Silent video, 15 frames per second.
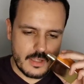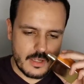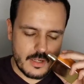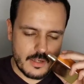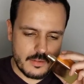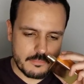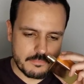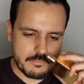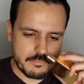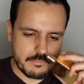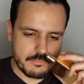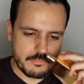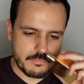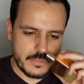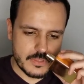um,
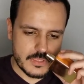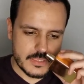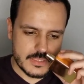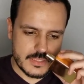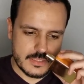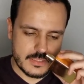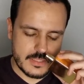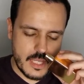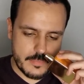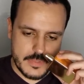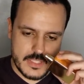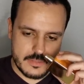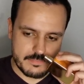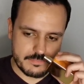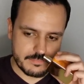but I
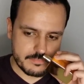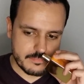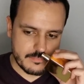mean,